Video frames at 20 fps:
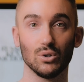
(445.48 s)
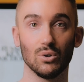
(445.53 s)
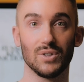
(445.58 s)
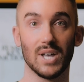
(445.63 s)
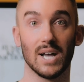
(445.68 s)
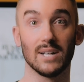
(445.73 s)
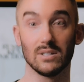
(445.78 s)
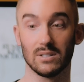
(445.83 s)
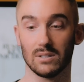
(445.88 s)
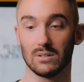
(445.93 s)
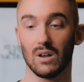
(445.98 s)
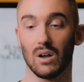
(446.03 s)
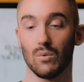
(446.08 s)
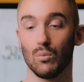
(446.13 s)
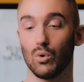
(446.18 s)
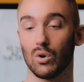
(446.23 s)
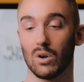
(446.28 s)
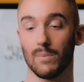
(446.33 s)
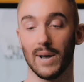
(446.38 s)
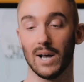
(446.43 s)
sure that doesn't go
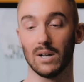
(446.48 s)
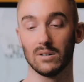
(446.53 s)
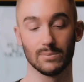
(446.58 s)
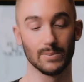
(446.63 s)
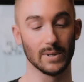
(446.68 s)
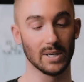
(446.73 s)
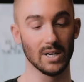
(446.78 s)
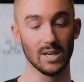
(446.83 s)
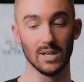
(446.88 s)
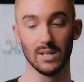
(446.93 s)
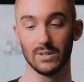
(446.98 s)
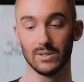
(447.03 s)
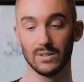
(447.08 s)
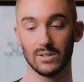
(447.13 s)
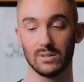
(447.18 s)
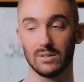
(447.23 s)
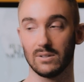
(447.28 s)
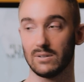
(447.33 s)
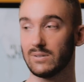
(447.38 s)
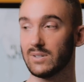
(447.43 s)
walkabouts because
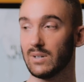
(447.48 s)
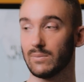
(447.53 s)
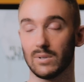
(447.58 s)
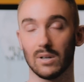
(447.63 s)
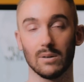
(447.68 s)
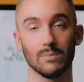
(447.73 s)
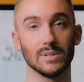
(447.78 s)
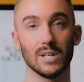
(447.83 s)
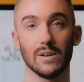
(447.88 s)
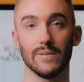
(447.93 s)
sometimes